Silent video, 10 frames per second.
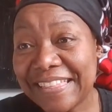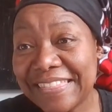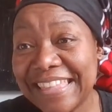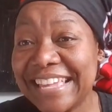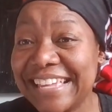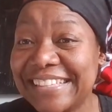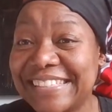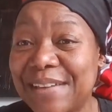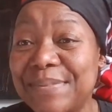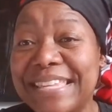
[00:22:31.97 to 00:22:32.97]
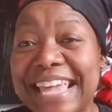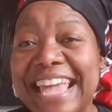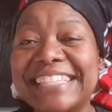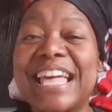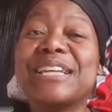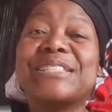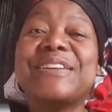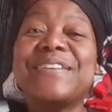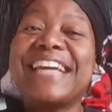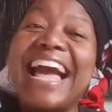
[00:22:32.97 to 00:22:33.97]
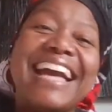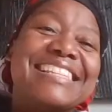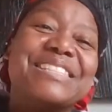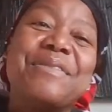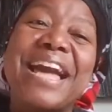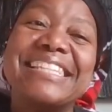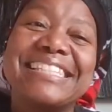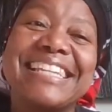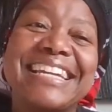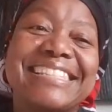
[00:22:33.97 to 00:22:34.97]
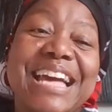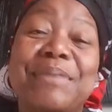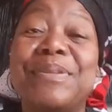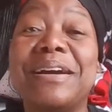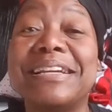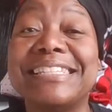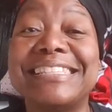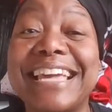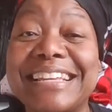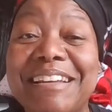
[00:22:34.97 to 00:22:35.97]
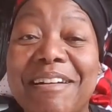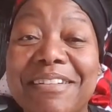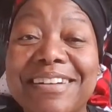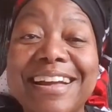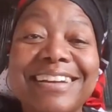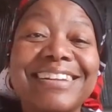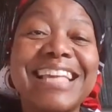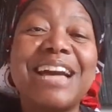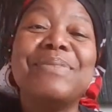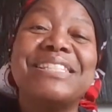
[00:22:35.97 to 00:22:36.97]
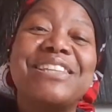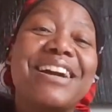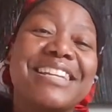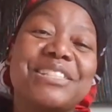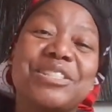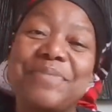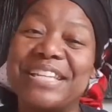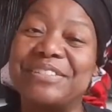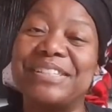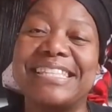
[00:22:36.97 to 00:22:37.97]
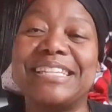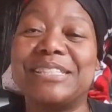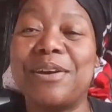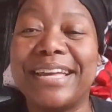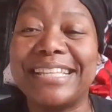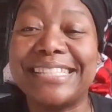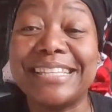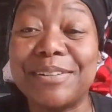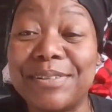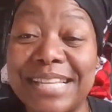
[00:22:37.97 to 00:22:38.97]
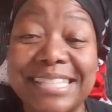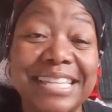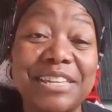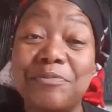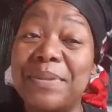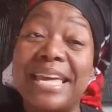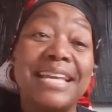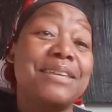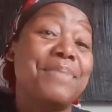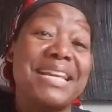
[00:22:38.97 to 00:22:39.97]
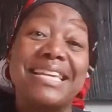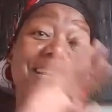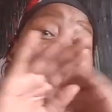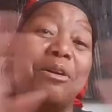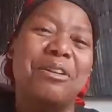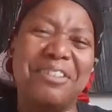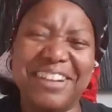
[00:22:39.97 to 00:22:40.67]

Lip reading: There is a, yes. So guys, questions. I'm not going to stay long because I'll be talking too much on TikTok and TikTok doesn't give me any money at all.